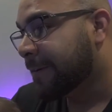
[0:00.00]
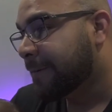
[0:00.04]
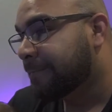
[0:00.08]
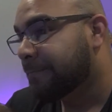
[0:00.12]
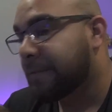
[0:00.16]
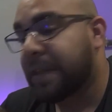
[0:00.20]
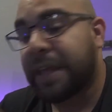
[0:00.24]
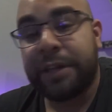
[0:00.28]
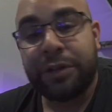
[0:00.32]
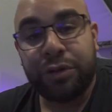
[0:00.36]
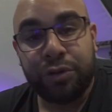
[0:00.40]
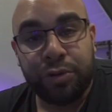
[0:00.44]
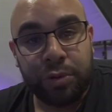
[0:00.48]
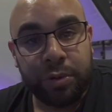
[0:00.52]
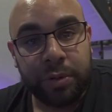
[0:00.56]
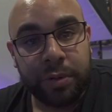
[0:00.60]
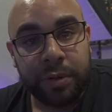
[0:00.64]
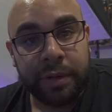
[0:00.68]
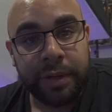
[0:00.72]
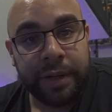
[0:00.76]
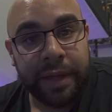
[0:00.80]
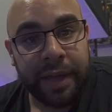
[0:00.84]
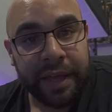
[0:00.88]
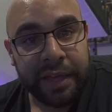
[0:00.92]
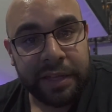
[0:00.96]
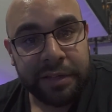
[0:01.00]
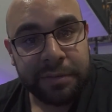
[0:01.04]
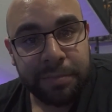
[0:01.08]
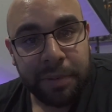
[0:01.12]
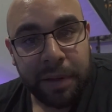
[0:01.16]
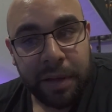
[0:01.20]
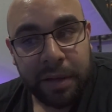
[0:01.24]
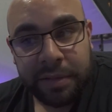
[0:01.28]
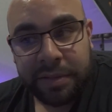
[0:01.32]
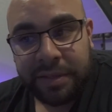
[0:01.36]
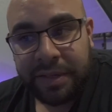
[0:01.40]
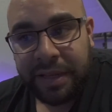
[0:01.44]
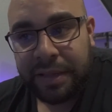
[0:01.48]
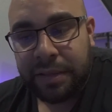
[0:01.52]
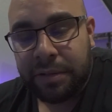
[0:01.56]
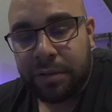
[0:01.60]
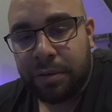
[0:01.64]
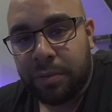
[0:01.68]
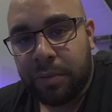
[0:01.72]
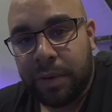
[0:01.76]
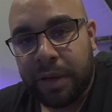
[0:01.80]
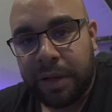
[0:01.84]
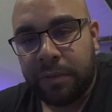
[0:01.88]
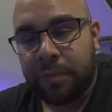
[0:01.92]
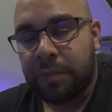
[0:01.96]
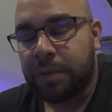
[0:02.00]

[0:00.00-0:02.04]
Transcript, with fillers: that new Xbox. That little white